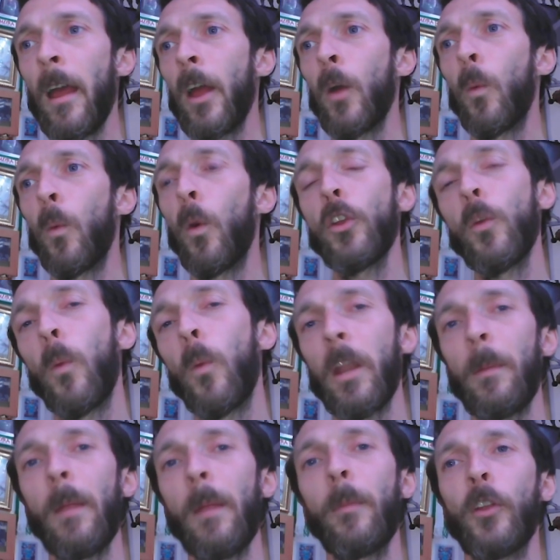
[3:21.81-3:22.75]
What you want to
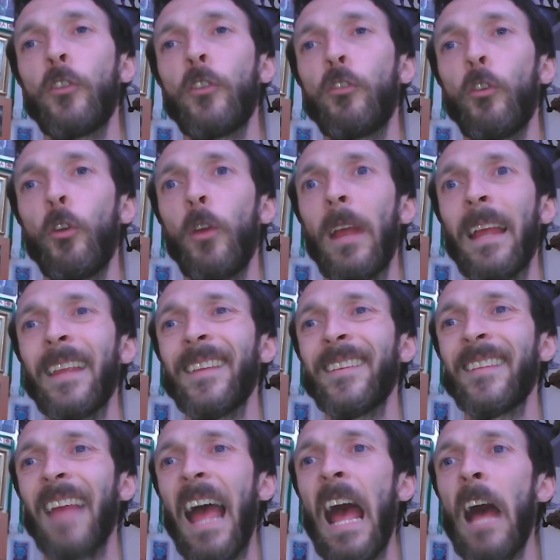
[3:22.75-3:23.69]
be able to do
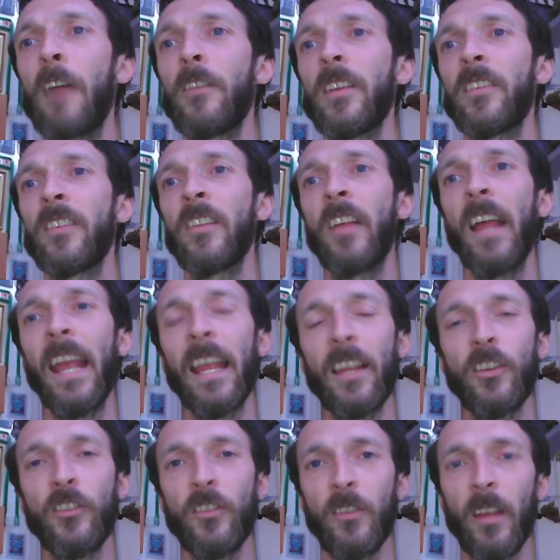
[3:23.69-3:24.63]
is have as
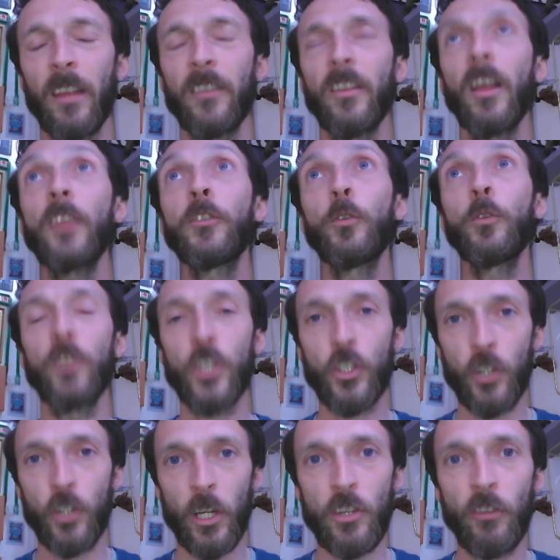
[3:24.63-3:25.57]
little
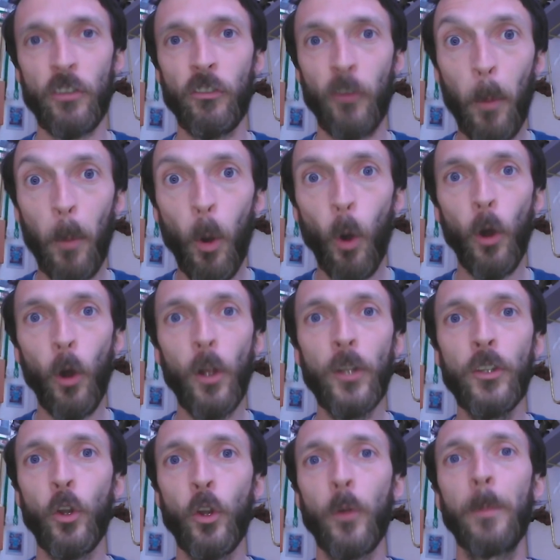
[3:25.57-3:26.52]
restrictions upon
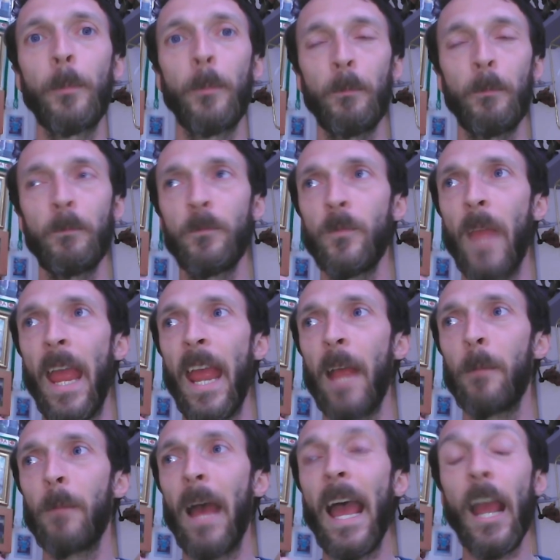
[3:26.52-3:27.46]
your
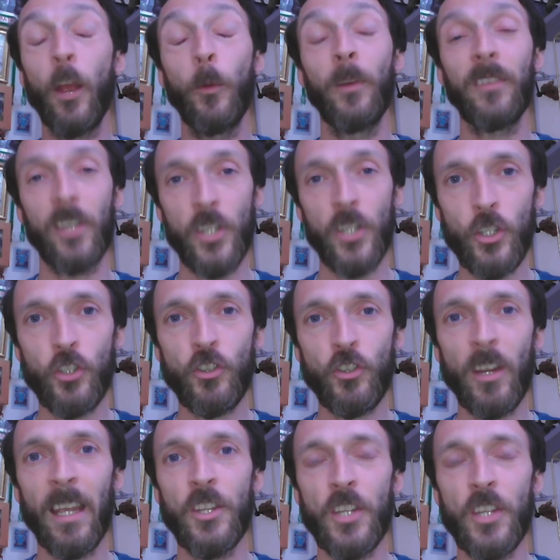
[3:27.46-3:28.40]
acquisition
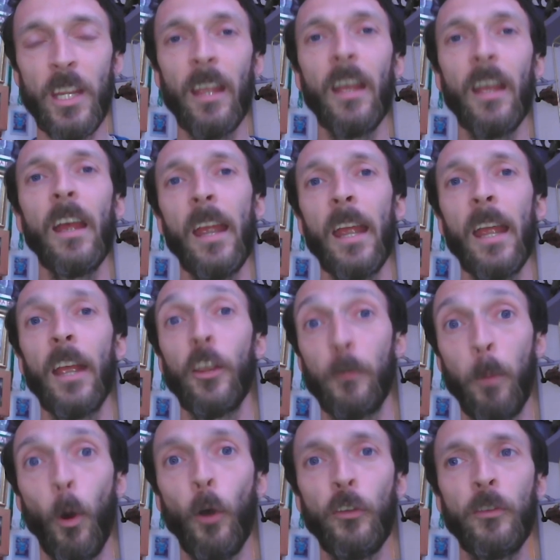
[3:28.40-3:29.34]
strategy as
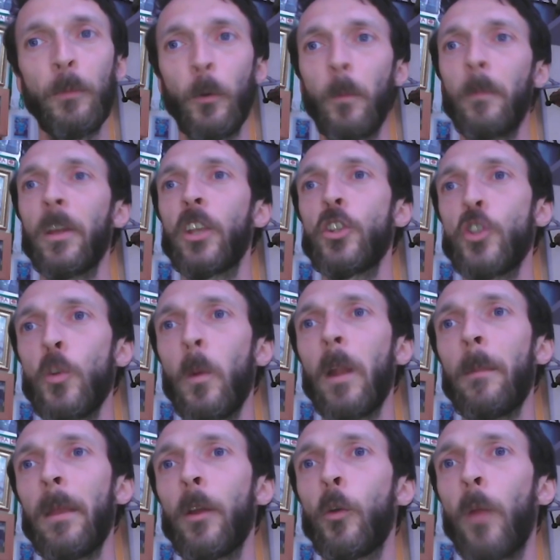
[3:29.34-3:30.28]
possible, because you want to
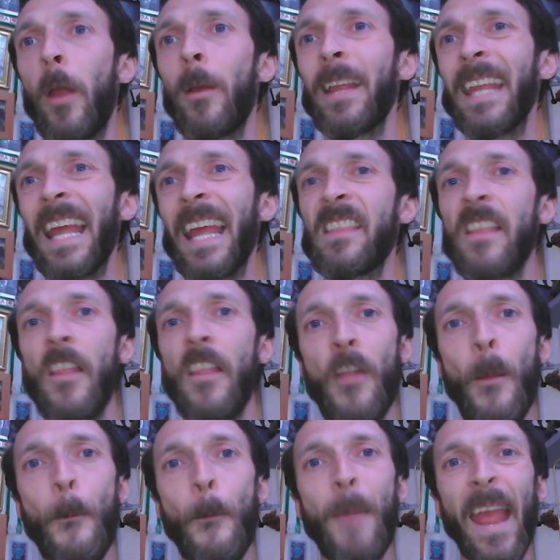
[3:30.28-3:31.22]
be going out and getting
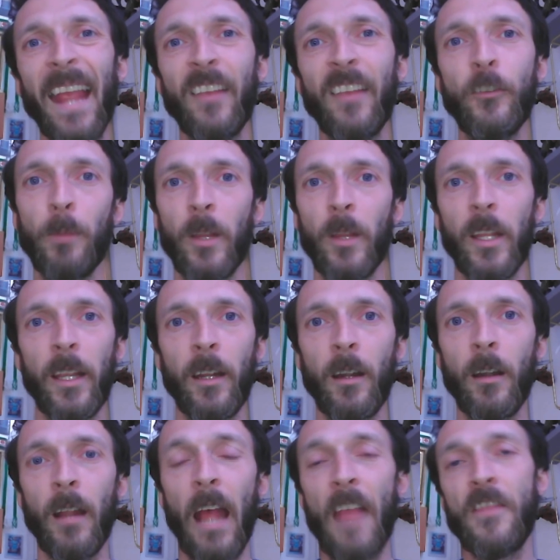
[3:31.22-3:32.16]
the best
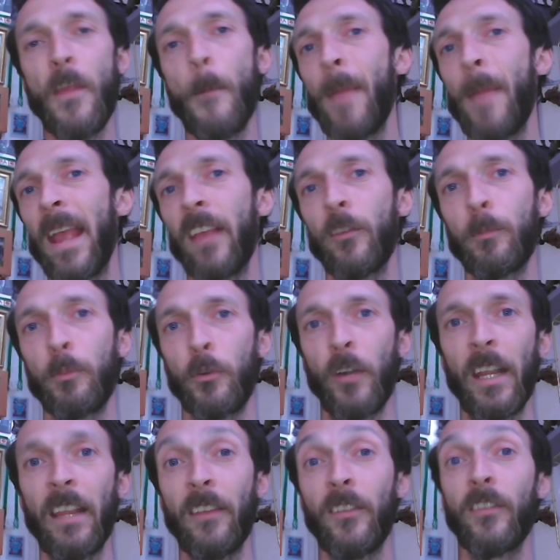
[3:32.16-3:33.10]
player at the best
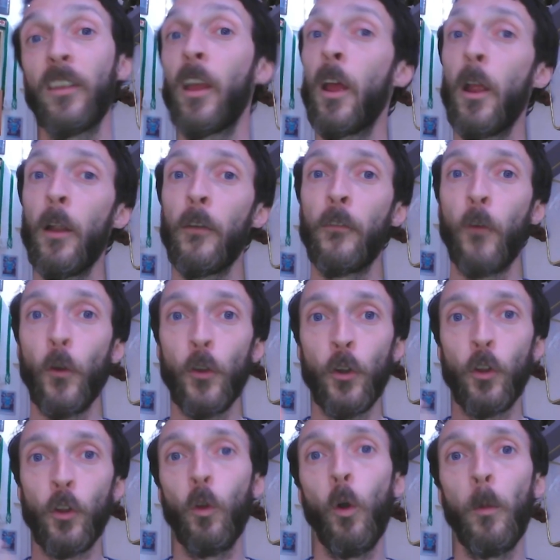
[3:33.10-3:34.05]
price for your
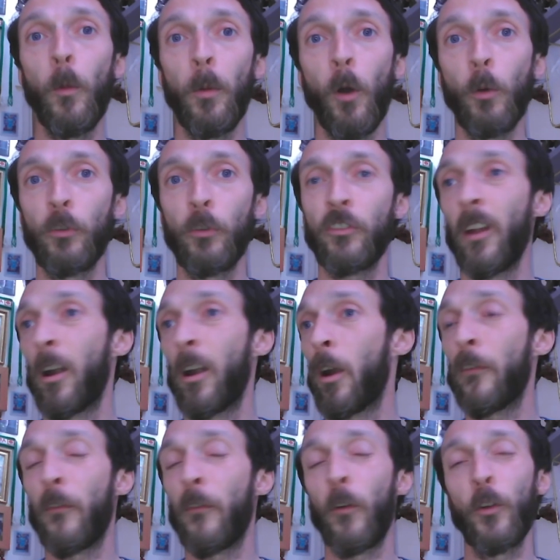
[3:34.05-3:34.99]
global All-Star or
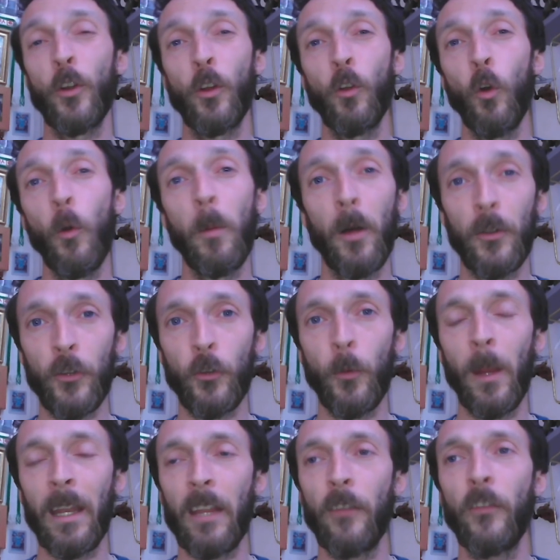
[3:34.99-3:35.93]
for your global under
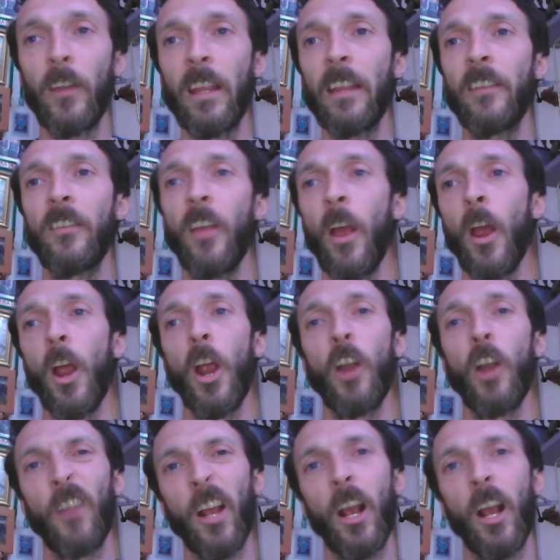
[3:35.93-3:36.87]
23s,
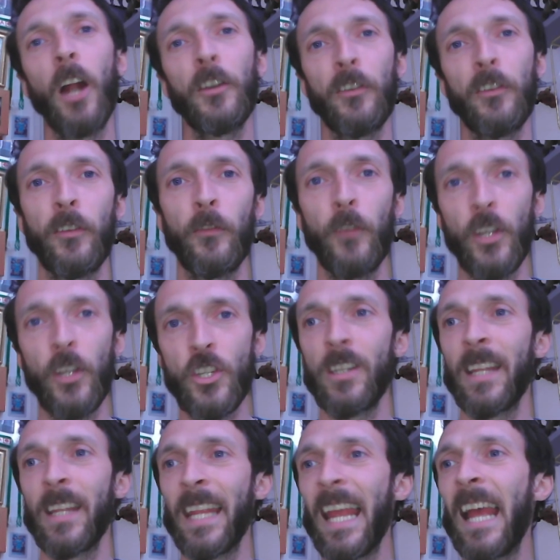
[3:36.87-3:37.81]
regardless of region.
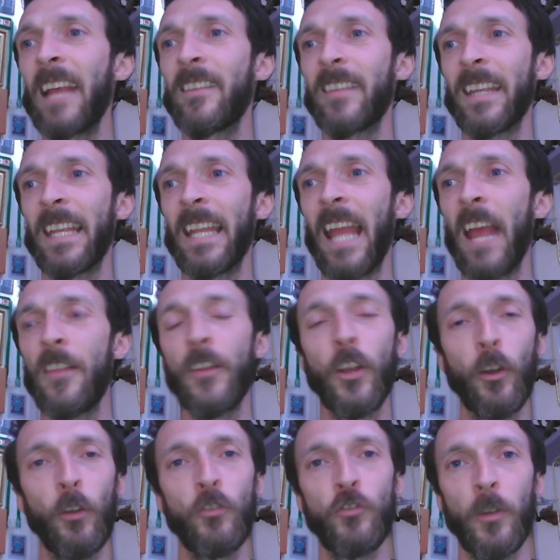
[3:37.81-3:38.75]
The guys that can hit the
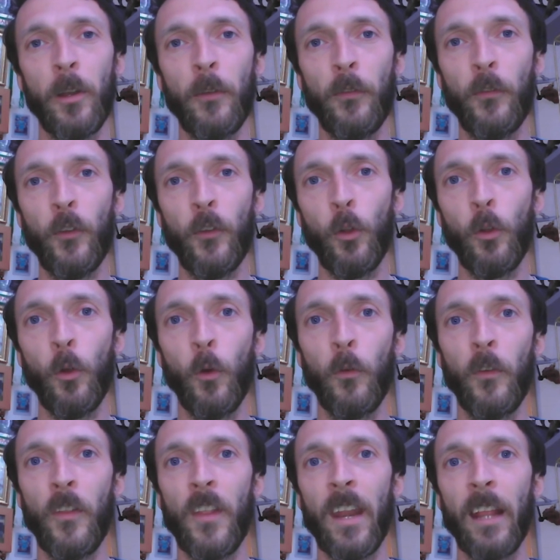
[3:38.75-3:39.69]
ground running for you
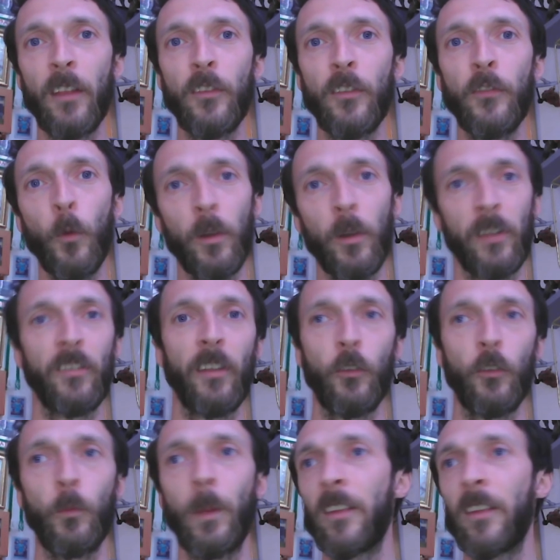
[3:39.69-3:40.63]
over the next 4 to
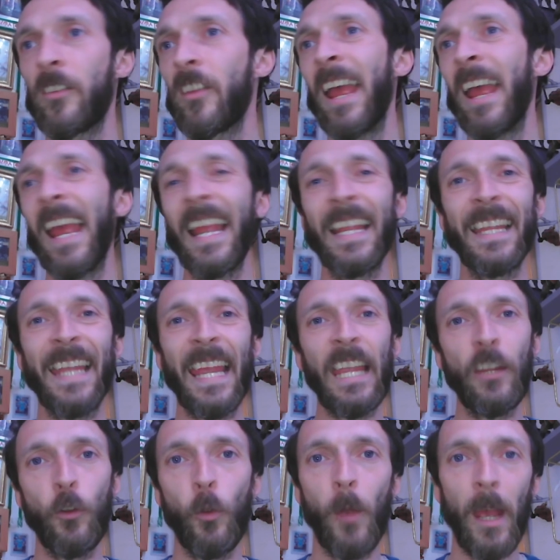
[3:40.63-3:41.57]
6 weeks and get
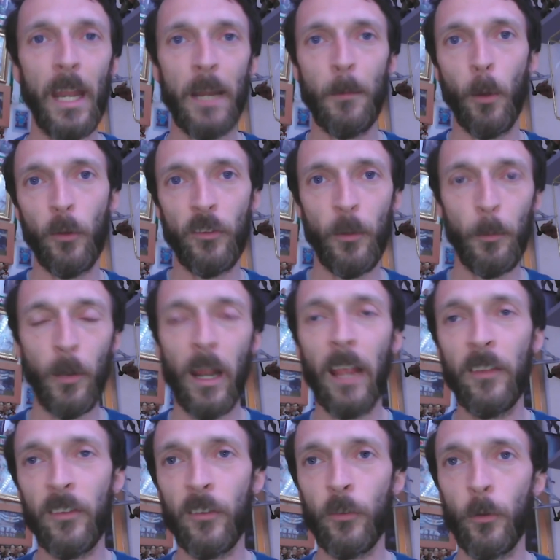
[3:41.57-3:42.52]
you in amongst the
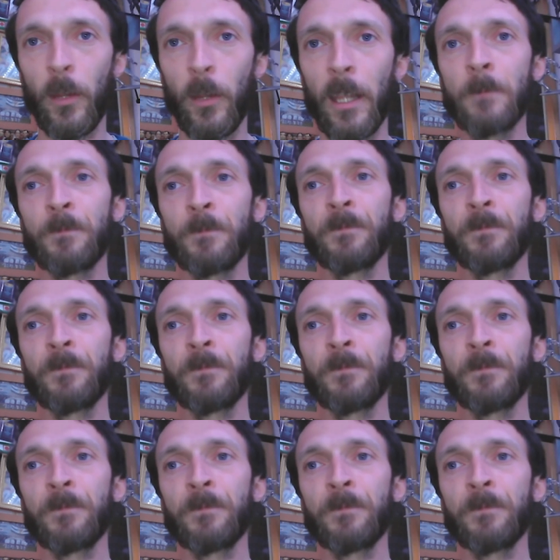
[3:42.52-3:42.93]
prizes, okay?